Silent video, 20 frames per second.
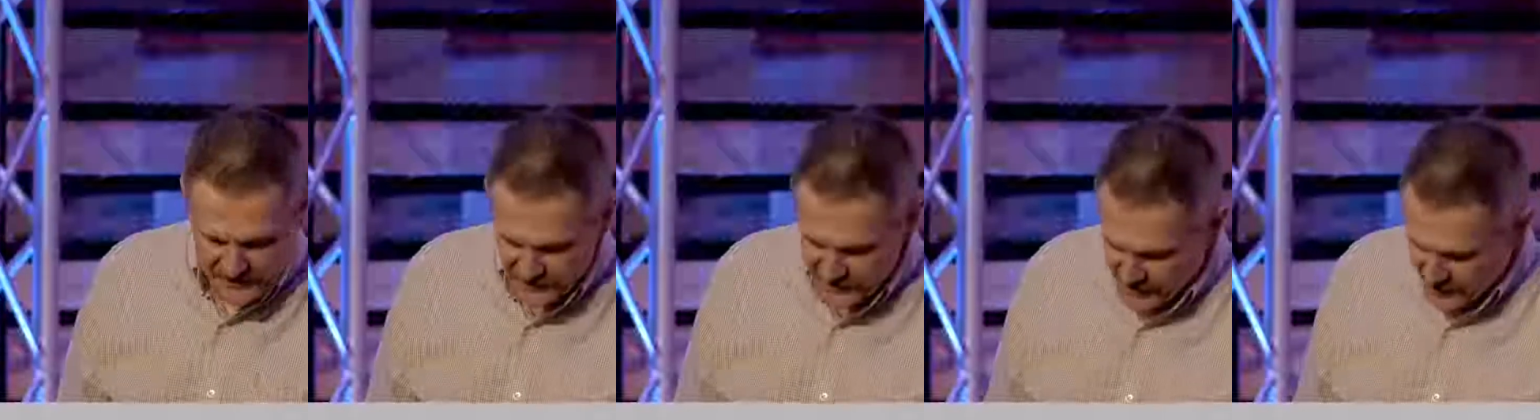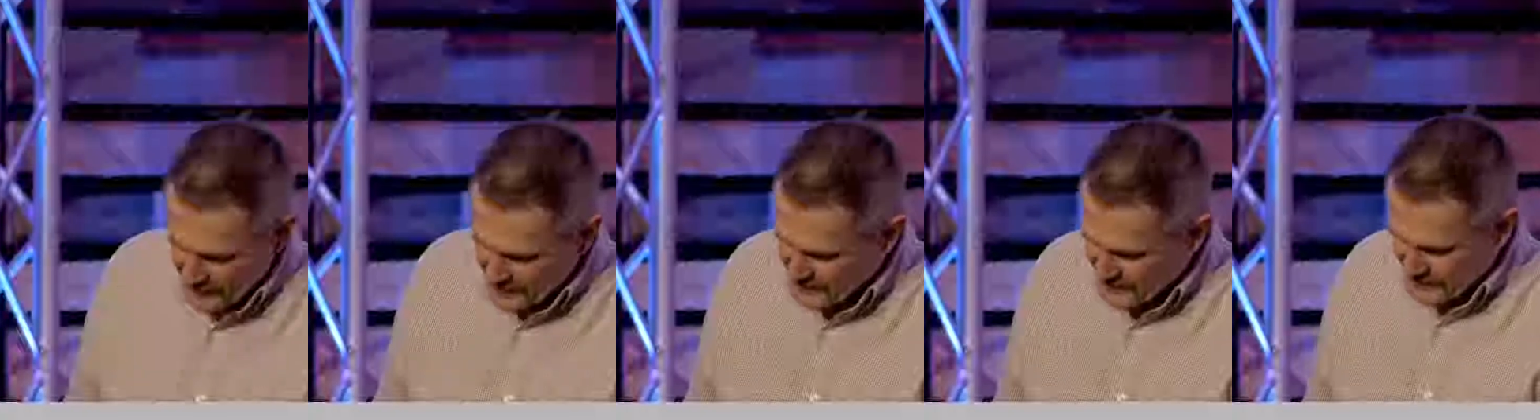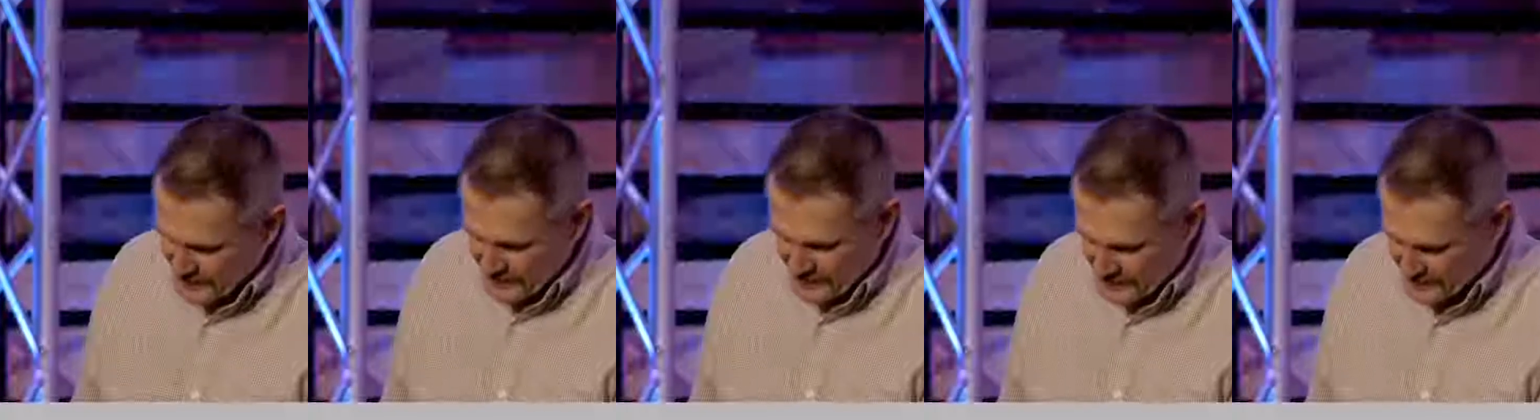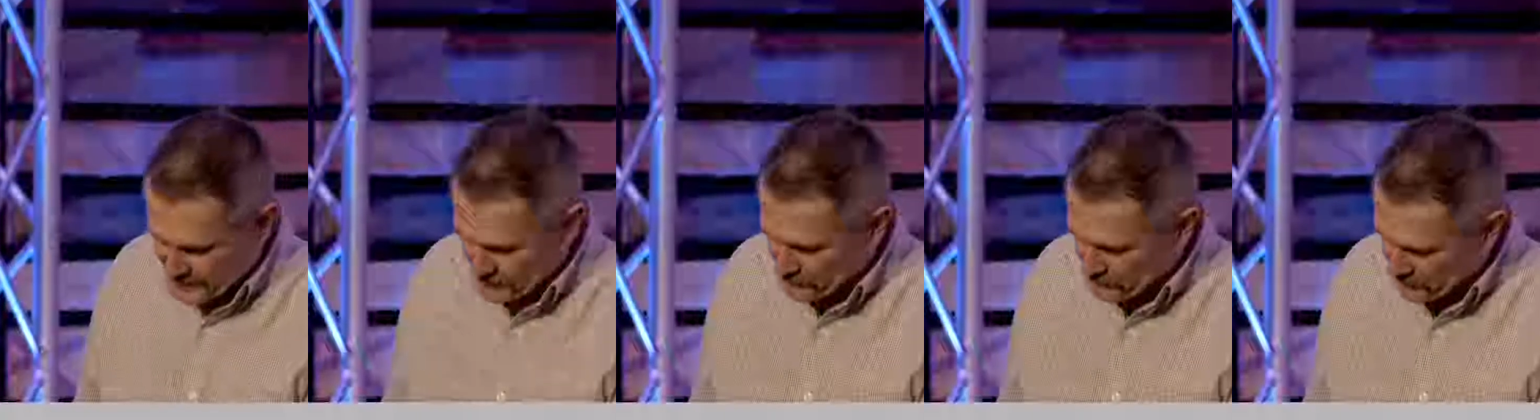
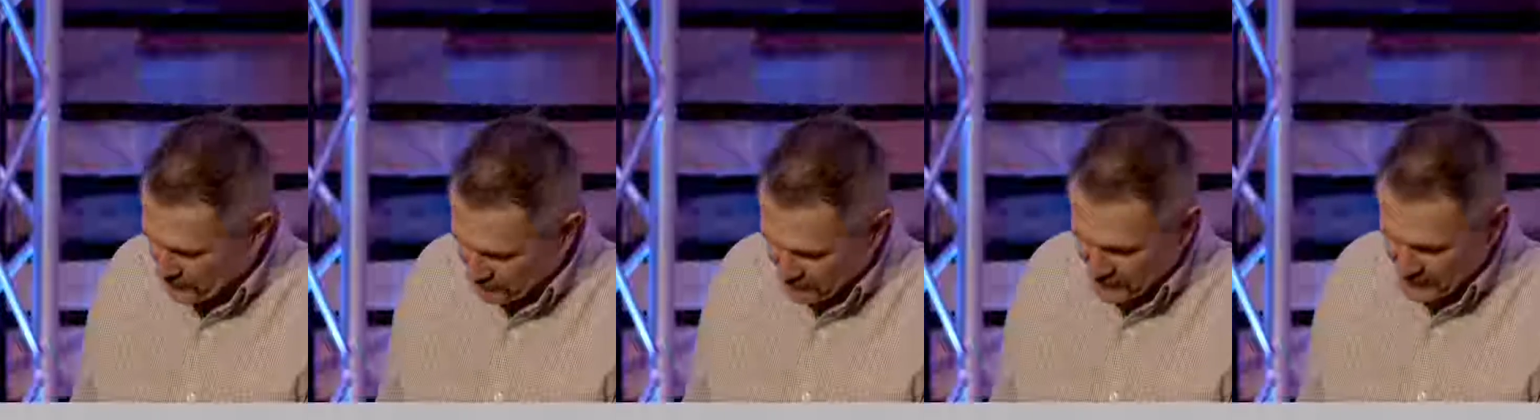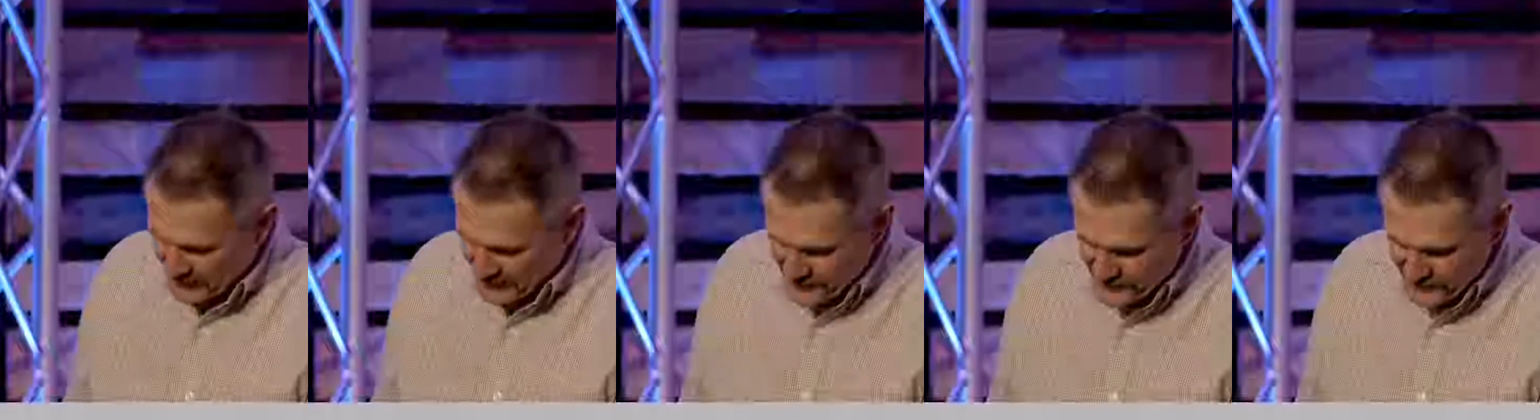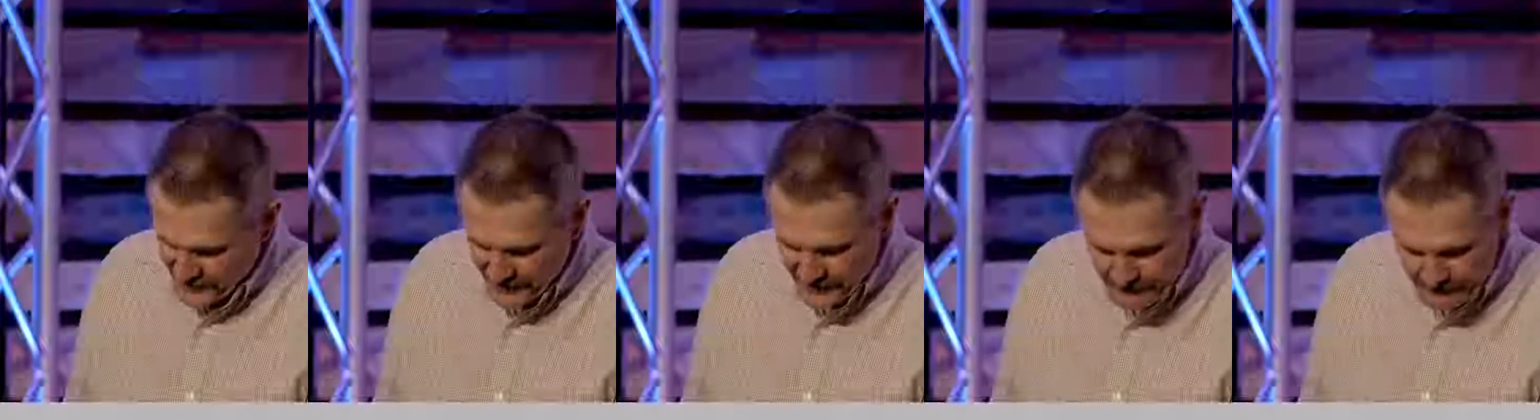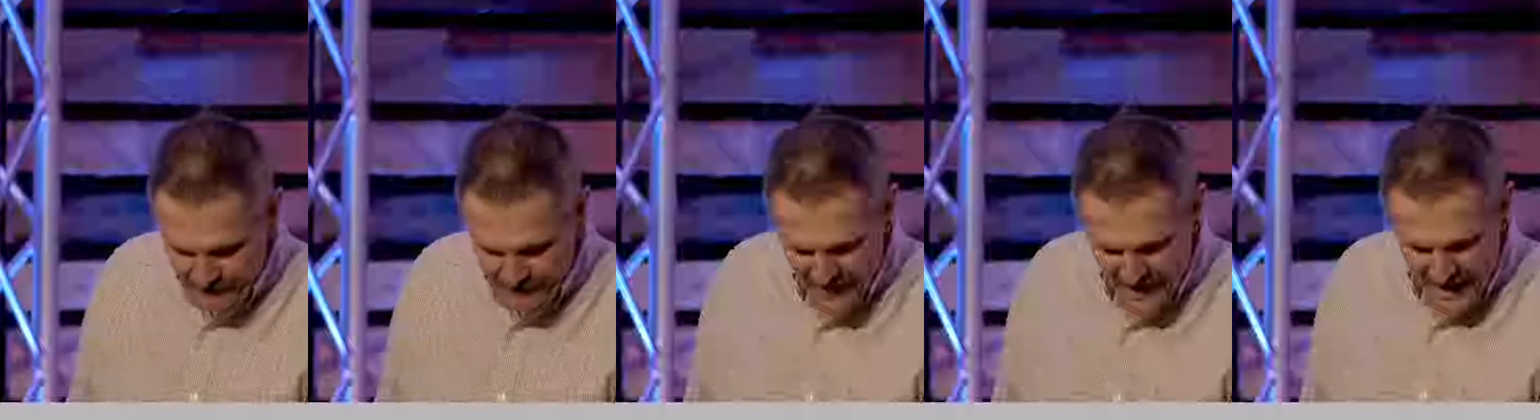Genesis to Revelation.